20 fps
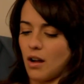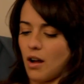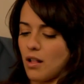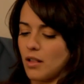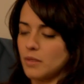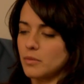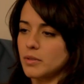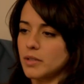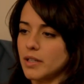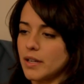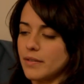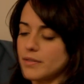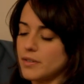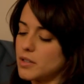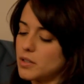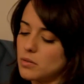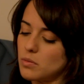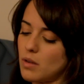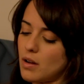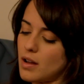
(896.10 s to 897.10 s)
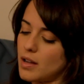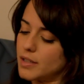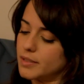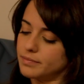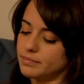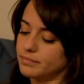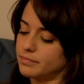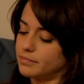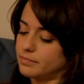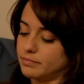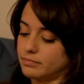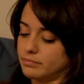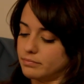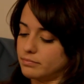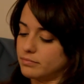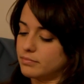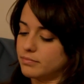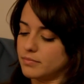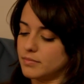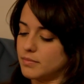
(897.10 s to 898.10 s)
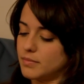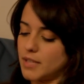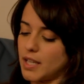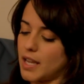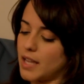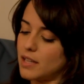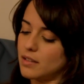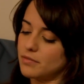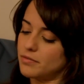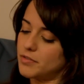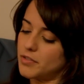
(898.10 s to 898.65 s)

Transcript: Call it whatever you want. Date,